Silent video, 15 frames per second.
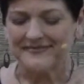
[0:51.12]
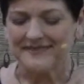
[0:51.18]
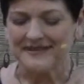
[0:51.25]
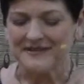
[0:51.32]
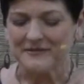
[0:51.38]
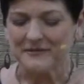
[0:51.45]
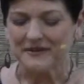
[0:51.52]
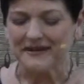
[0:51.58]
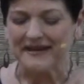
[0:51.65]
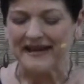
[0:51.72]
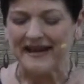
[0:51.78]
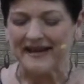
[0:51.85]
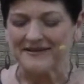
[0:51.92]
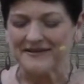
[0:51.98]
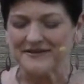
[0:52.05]
This will
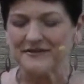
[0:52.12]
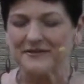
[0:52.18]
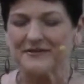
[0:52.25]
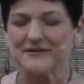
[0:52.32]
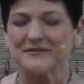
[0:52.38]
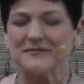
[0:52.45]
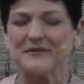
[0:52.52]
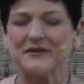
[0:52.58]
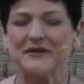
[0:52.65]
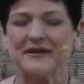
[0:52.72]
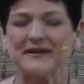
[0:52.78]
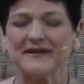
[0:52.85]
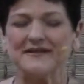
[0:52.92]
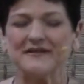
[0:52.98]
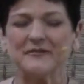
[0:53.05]
enhance your
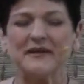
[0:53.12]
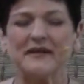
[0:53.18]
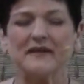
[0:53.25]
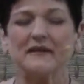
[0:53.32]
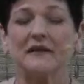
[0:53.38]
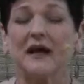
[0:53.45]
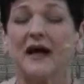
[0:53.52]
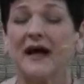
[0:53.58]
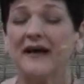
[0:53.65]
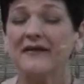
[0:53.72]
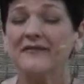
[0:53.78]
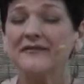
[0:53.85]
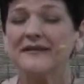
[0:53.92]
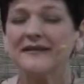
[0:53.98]
experience of being alive.